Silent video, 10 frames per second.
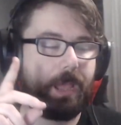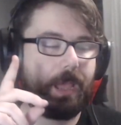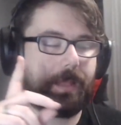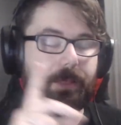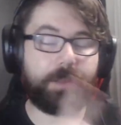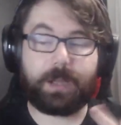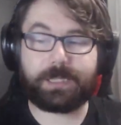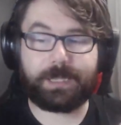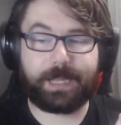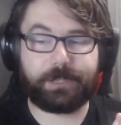a
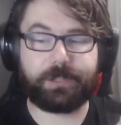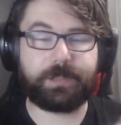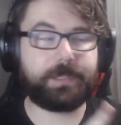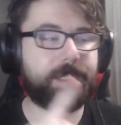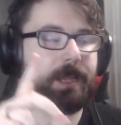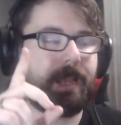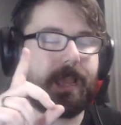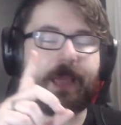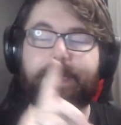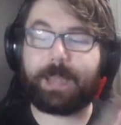Lost Legends,
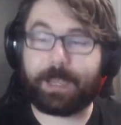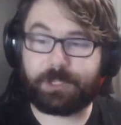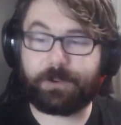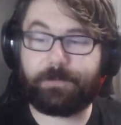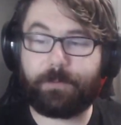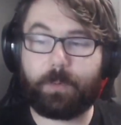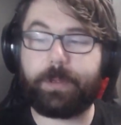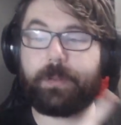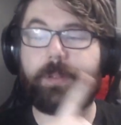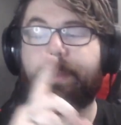a textured
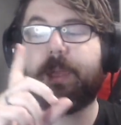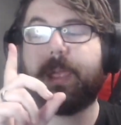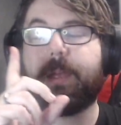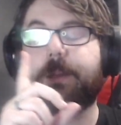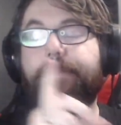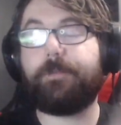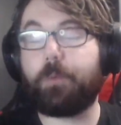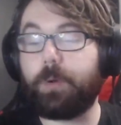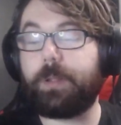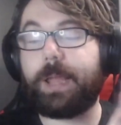foil, and a
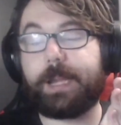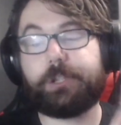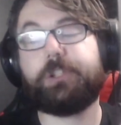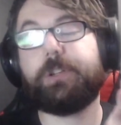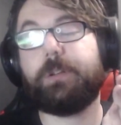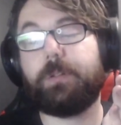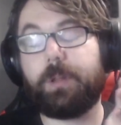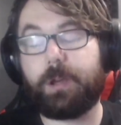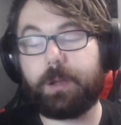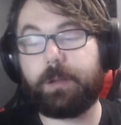foil etched
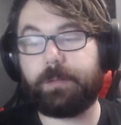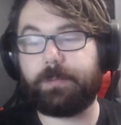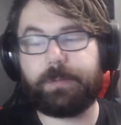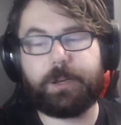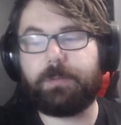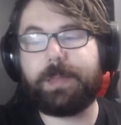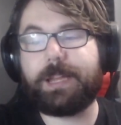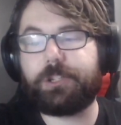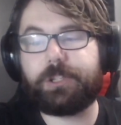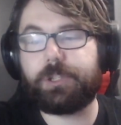
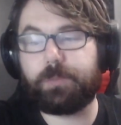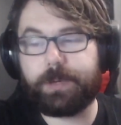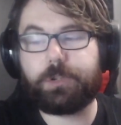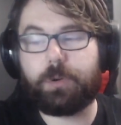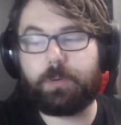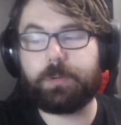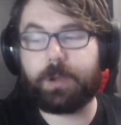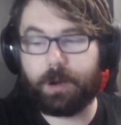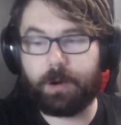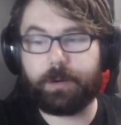Legends Retold
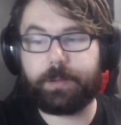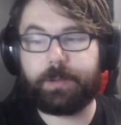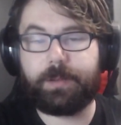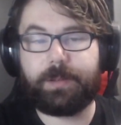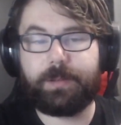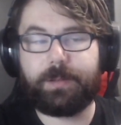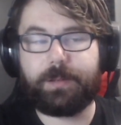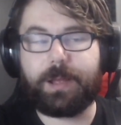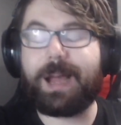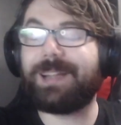card.
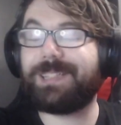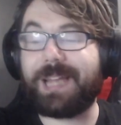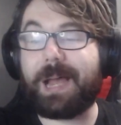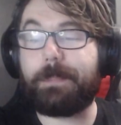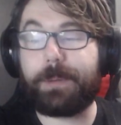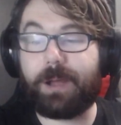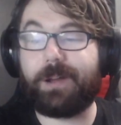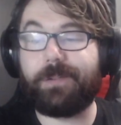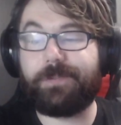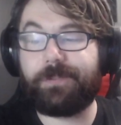On top
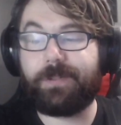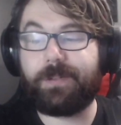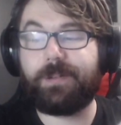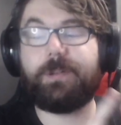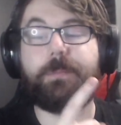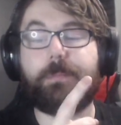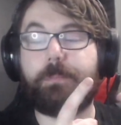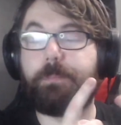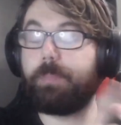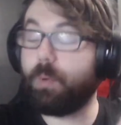of
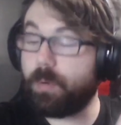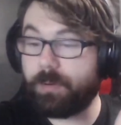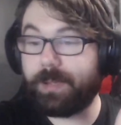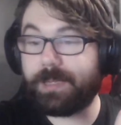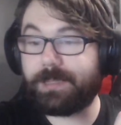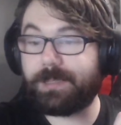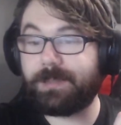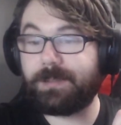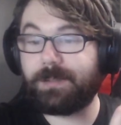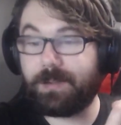
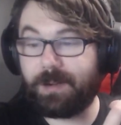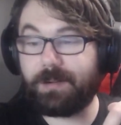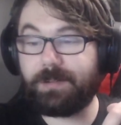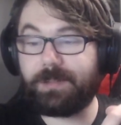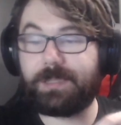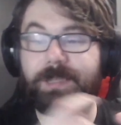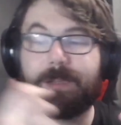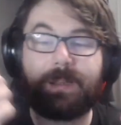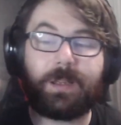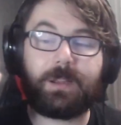borderless cards,
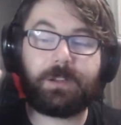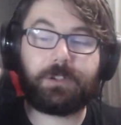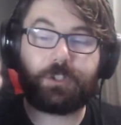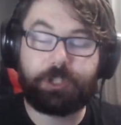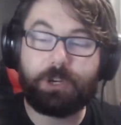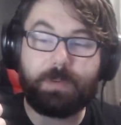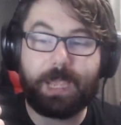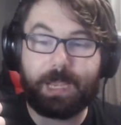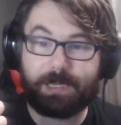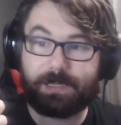
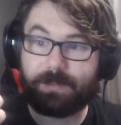showcase